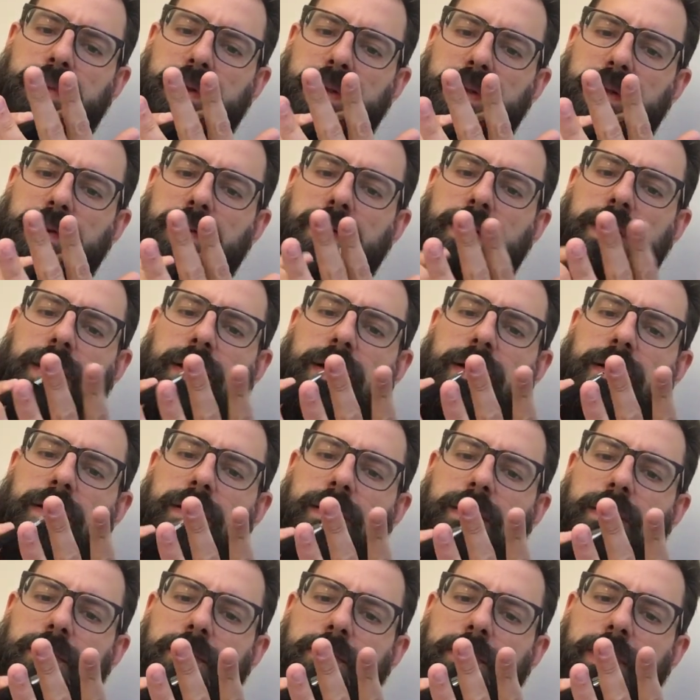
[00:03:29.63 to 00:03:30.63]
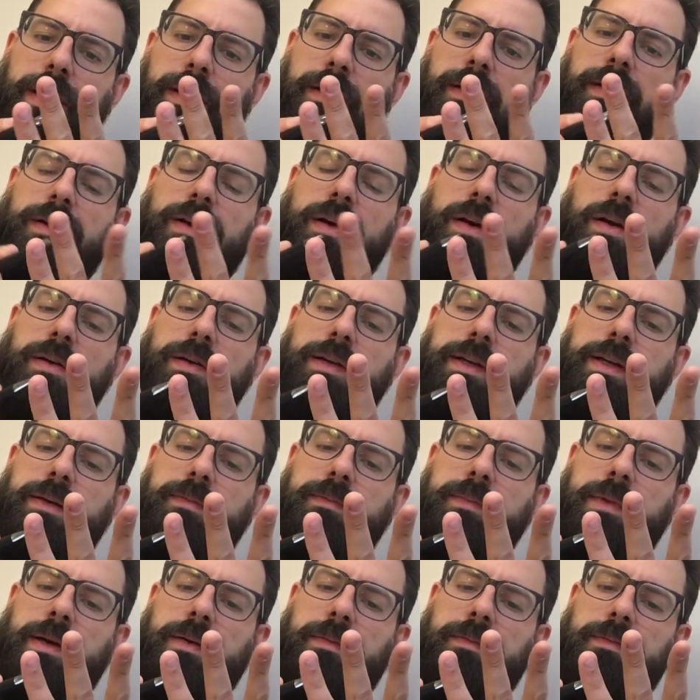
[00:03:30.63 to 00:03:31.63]
Pleura,
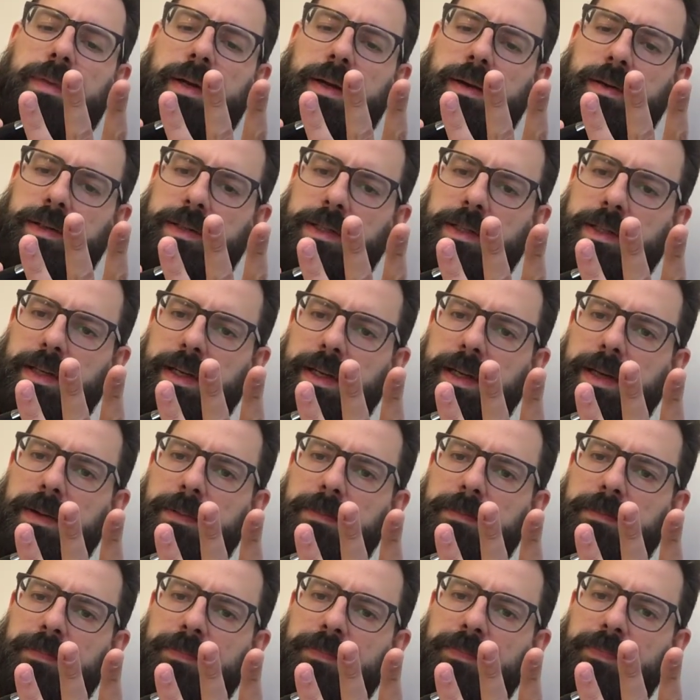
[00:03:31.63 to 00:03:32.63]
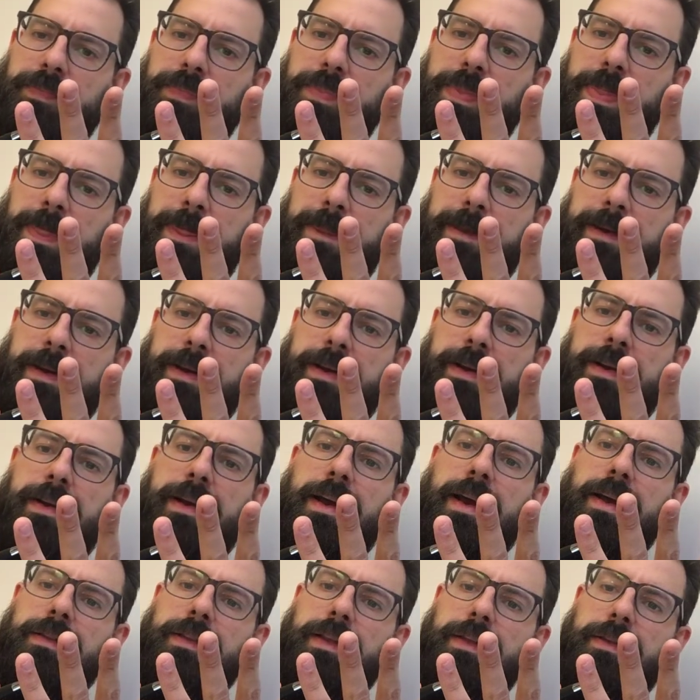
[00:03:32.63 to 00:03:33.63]
pericardium, peritoneum,
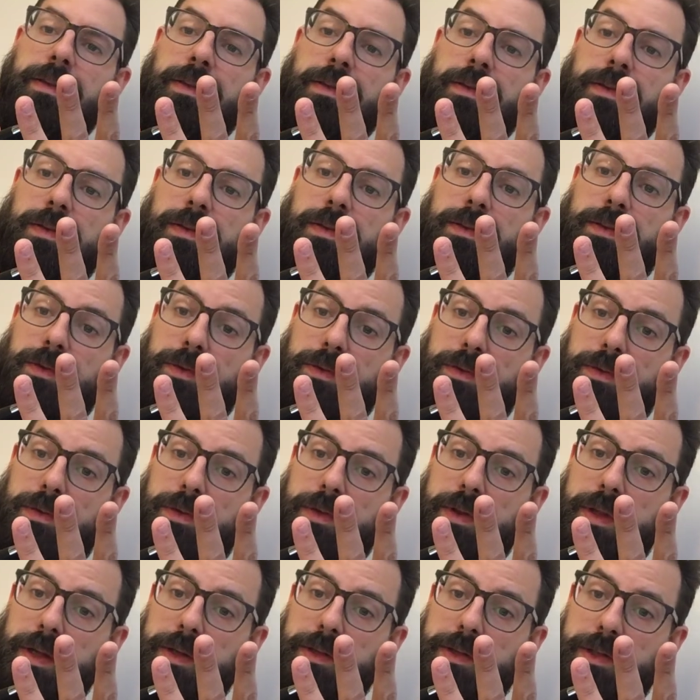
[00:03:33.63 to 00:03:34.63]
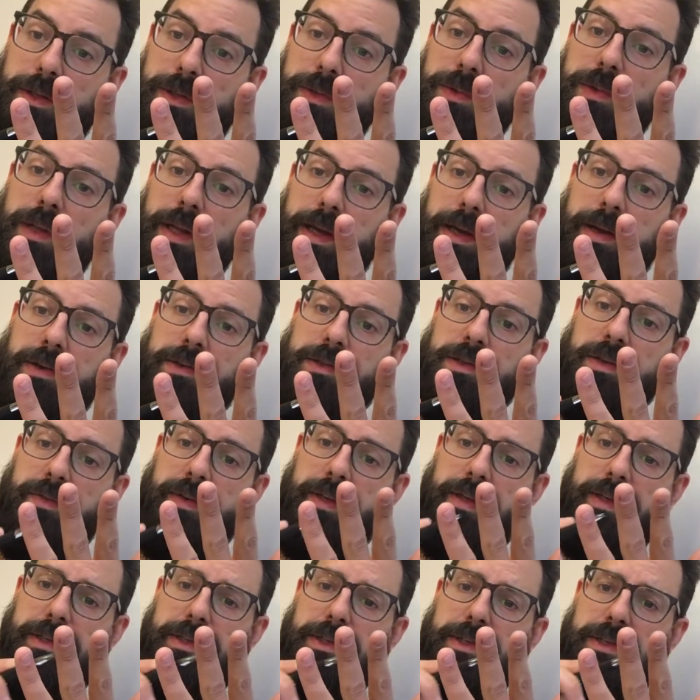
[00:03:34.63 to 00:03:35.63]
and then the two layers of
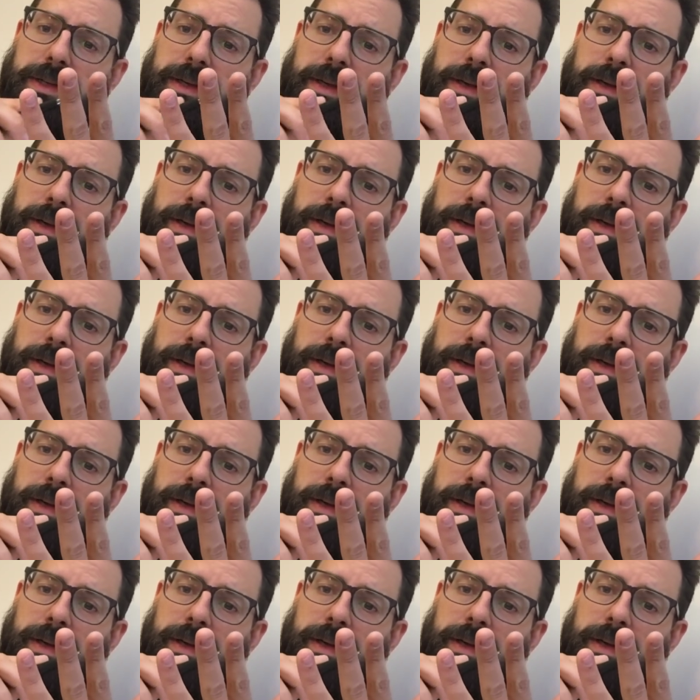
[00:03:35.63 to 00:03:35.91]
each.